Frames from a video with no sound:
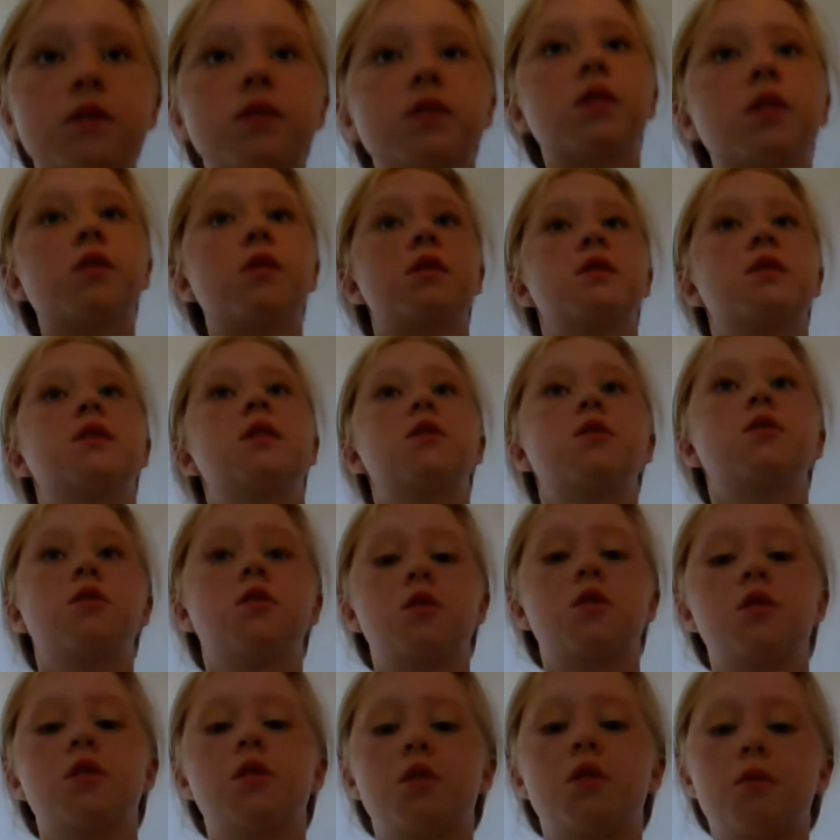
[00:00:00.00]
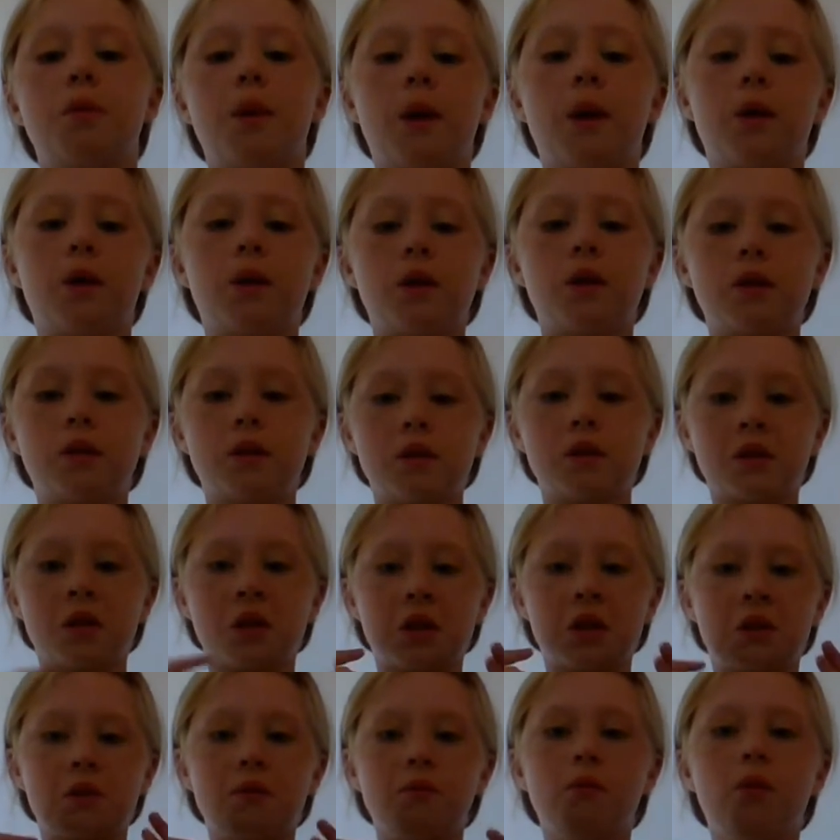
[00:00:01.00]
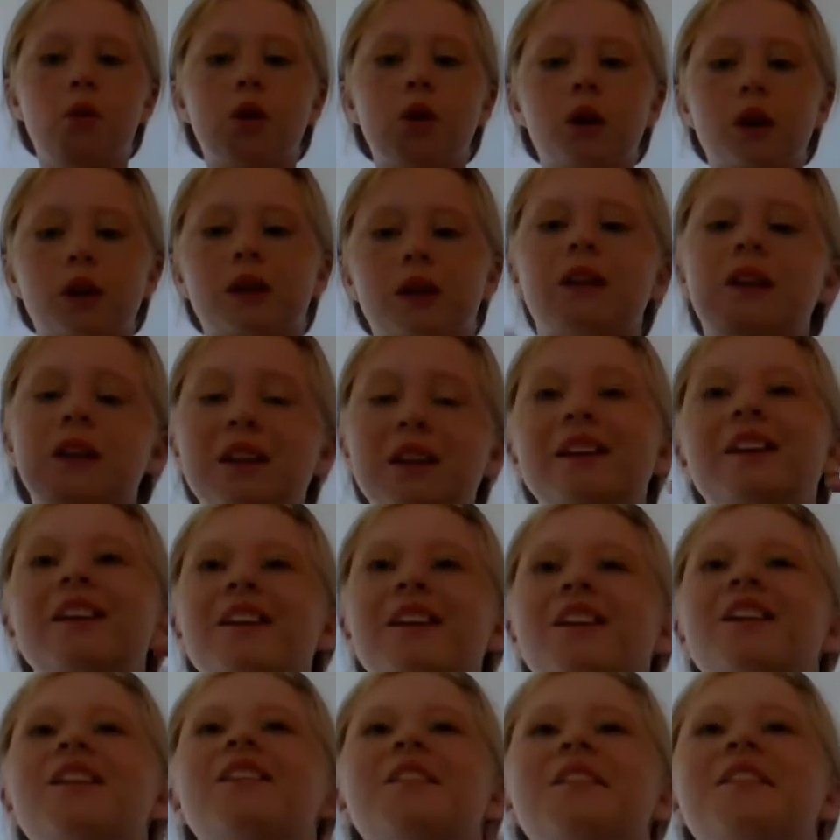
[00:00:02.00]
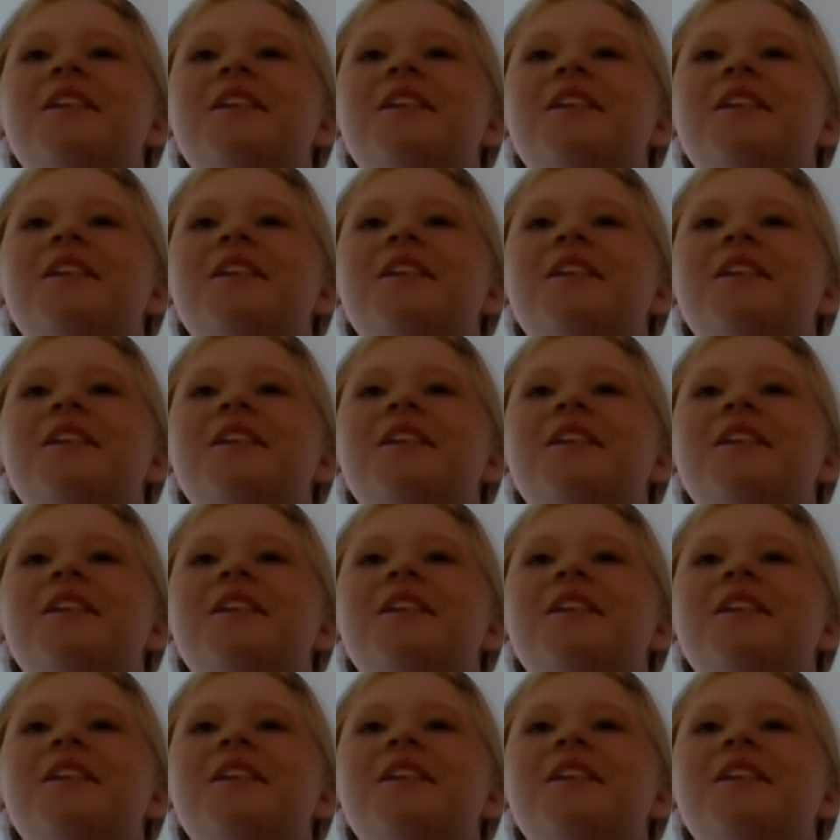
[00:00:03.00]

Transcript: So that does look a little better. It's more clear